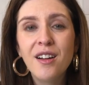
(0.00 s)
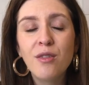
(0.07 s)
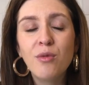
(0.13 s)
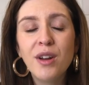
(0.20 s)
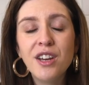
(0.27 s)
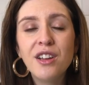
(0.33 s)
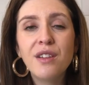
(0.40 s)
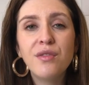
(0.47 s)

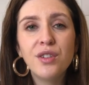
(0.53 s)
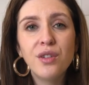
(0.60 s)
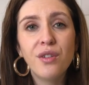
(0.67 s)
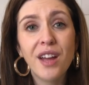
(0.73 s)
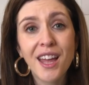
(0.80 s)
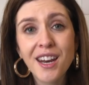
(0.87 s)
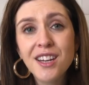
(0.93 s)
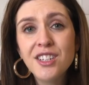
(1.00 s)
when you're giving your
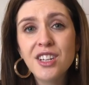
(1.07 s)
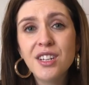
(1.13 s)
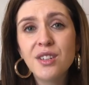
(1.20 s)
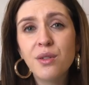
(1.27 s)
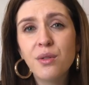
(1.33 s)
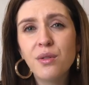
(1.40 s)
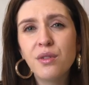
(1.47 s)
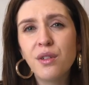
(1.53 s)
energy
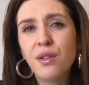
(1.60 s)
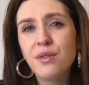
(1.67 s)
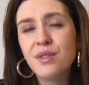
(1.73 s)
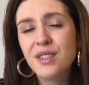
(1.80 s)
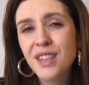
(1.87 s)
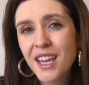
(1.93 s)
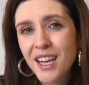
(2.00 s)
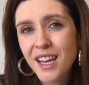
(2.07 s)
to all those
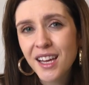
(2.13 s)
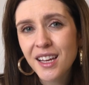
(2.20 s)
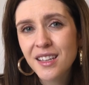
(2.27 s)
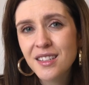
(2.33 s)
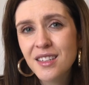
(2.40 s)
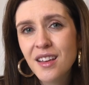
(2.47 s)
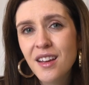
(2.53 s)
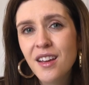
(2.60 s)

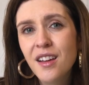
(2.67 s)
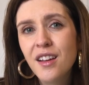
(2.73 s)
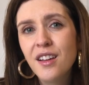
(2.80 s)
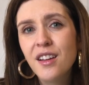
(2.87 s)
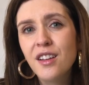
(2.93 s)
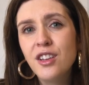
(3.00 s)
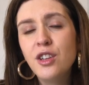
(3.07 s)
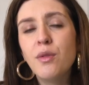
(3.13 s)
things,
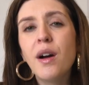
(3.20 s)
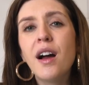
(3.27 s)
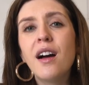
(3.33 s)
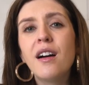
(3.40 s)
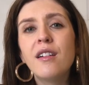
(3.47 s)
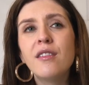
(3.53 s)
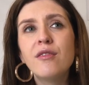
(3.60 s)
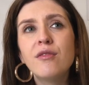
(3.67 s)
you
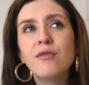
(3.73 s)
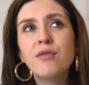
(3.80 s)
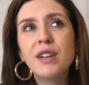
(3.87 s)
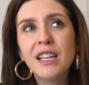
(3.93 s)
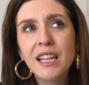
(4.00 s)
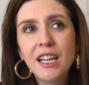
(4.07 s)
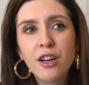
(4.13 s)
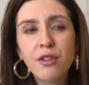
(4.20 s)
are
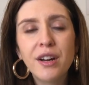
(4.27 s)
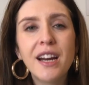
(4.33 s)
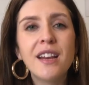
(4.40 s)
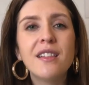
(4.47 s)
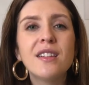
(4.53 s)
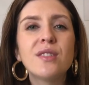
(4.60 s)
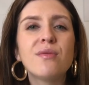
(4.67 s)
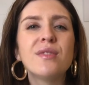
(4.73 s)
really
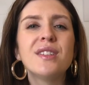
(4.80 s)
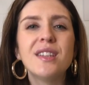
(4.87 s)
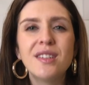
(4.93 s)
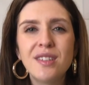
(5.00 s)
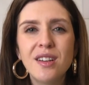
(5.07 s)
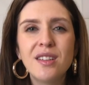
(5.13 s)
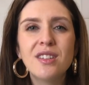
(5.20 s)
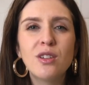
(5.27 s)
creating this
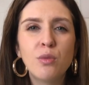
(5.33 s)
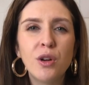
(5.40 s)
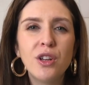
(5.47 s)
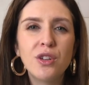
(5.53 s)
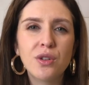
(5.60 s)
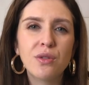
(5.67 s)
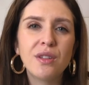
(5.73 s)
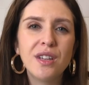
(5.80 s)
resistance to what
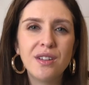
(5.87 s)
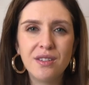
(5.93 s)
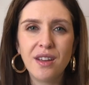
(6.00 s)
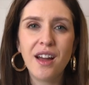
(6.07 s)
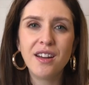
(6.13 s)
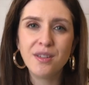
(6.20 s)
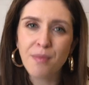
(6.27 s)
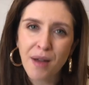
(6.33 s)
you truly
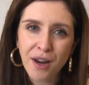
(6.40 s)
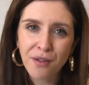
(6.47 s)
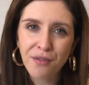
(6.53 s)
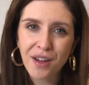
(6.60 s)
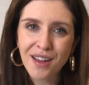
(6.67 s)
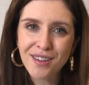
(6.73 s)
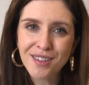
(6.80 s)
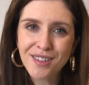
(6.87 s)
desire to
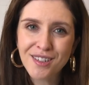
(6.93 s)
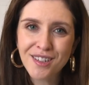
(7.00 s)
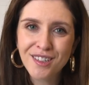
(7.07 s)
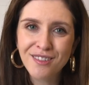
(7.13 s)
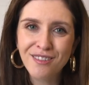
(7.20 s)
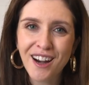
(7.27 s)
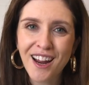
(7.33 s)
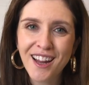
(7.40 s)
manifest,
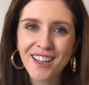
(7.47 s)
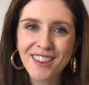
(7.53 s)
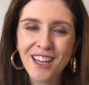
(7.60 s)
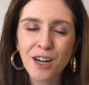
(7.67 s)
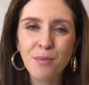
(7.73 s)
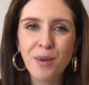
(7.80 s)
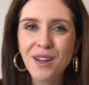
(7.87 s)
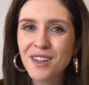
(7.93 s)
right?
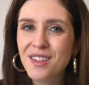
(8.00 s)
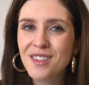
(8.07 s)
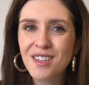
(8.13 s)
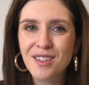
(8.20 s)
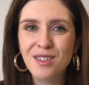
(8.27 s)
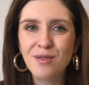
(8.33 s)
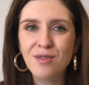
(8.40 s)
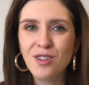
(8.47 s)
That abundance
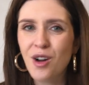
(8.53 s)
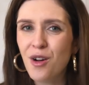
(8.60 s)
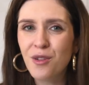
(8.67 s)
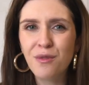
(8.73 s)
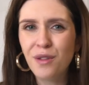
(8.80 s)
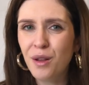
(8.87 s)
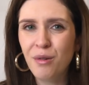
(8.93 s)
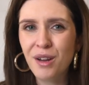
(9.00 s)
is
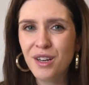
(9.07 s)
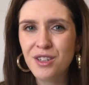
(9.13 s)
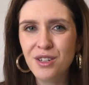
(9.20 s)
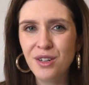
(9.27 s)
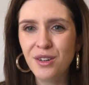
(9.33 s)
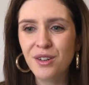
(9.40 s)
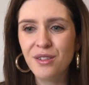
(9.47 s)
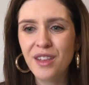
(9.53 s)
not flowing
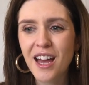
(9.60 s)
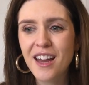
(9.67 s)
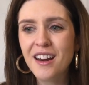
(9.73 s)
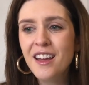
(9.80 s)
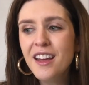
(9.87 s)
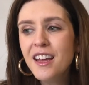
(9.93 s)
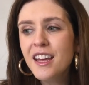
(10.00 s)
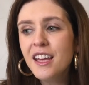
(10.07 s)
to you. That
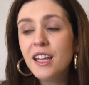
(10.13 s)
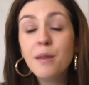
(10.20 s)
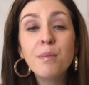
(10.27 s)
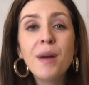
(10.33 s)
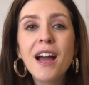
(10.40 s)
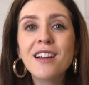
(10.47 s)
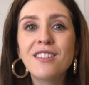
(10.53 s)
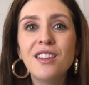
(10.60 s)

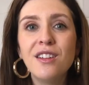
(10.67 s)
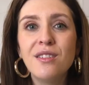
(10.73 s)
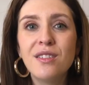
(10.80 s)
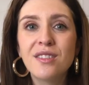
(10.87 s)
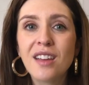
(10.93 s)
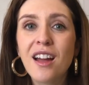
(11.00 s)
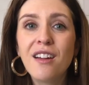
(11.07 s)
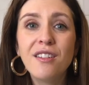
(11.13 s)
impact that you
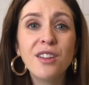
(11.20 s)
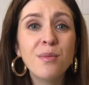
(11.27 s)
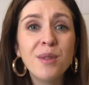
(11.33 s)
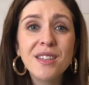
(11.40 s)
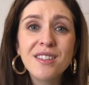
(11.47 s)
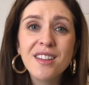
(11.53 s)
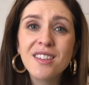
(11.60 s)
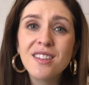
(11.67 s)
desire in your
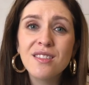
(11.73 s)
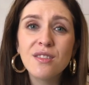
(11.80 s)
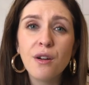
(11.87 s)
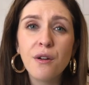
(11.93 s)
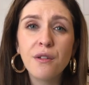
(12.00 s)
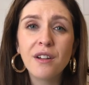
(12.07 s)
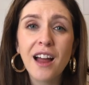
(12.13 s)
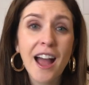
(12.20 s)
business is
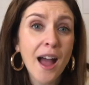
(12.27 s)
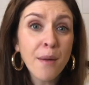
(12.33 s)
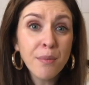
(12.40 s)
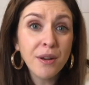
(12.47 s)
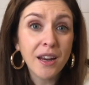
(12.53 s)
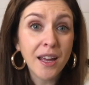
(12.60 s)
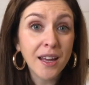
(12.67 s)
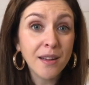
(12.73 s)
not
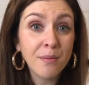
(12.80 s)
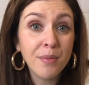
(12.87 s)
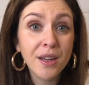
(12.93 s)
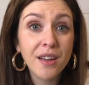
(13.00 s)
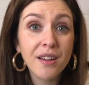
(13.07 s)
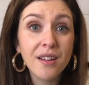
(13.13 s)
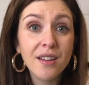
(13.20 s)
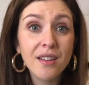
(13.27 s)
happening
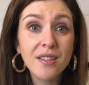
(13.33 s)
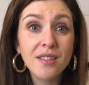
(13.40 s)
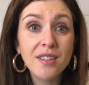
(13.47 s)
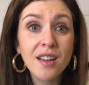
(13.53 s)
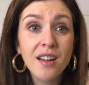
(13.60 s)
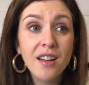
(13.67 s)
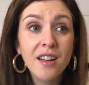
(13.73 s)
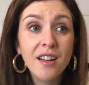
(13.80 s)
because